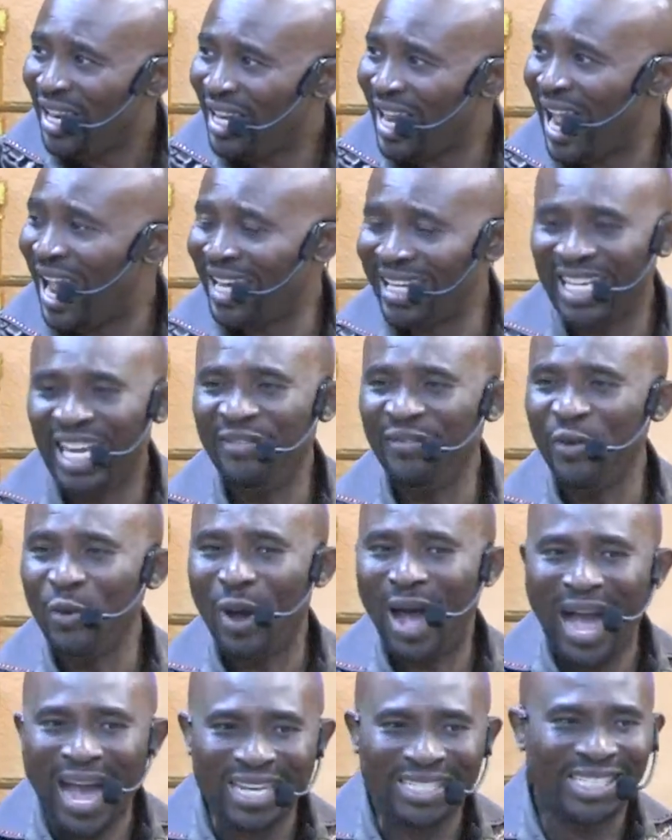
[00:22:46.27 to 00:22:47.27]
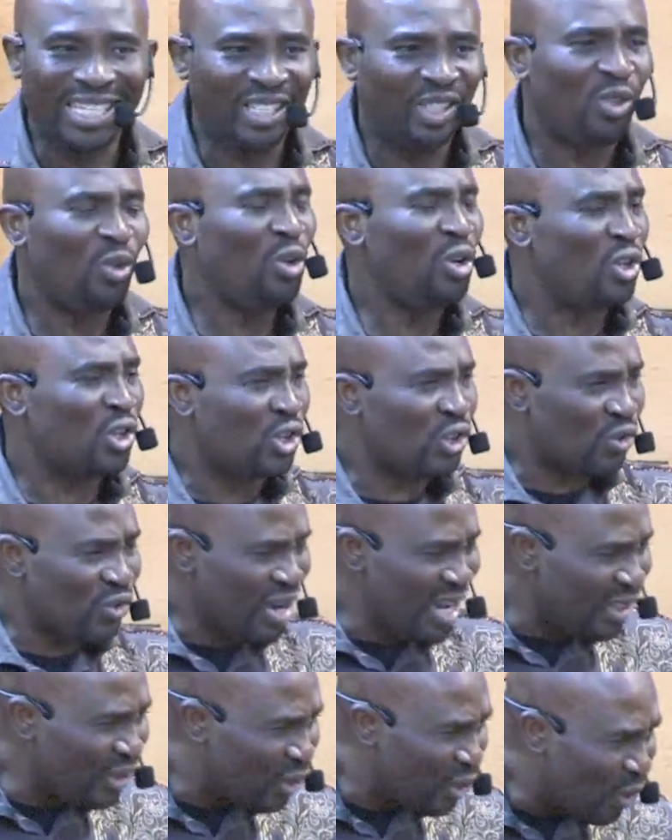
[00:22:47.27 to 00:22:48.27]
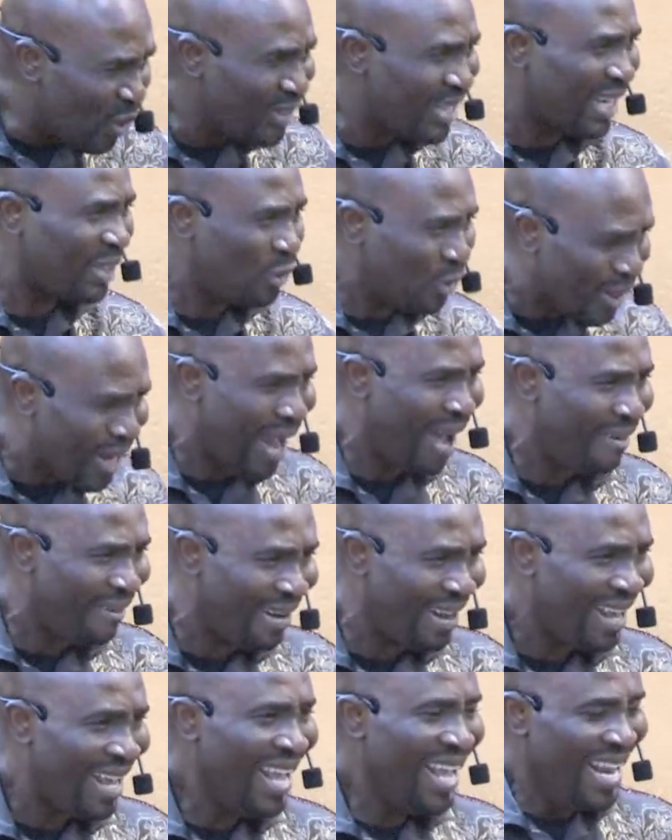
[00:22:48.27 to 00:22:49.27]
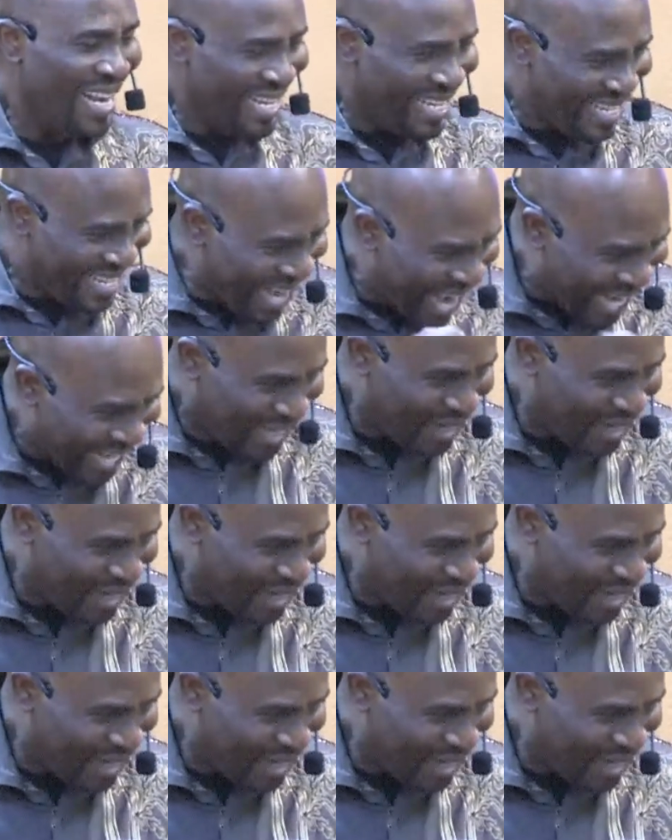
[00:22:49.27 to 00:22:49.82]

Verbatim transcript: and give you access to the treasure that you carry. That